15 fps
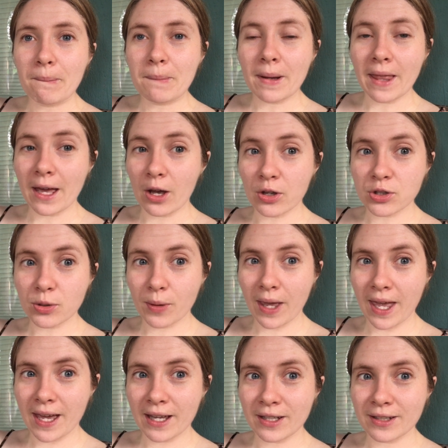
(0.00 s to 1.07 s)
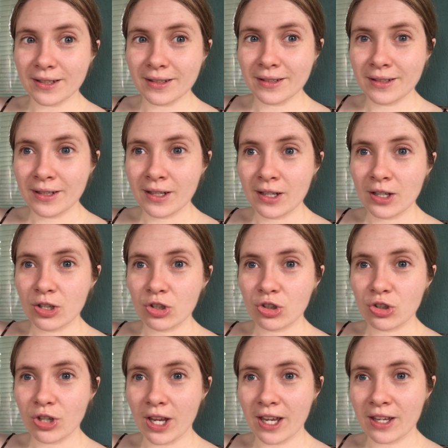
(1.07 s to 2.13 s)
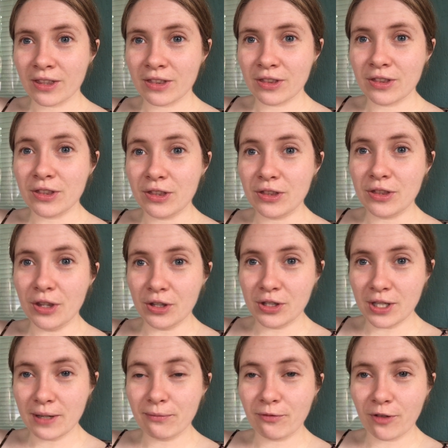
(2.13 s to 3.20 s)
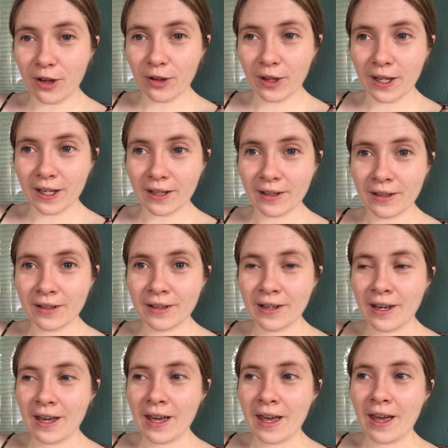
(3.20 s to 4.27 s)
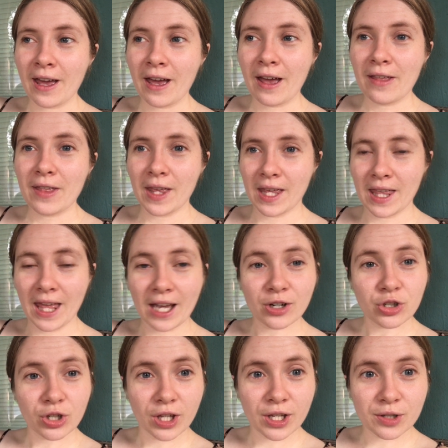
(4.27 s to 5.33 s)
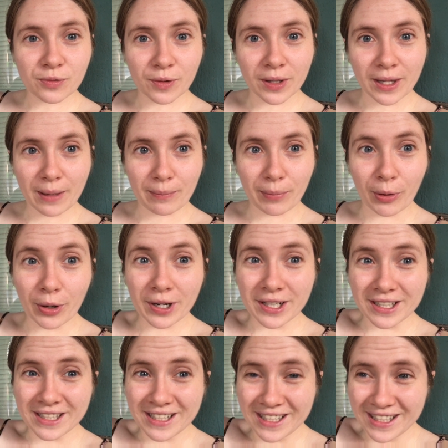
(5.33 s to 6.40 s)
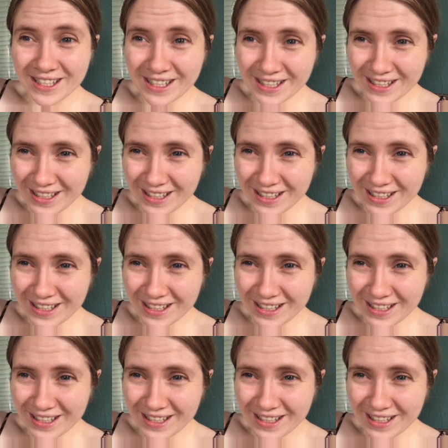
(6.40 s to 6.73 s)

I also can't shake the deep feeling that it actually is really important.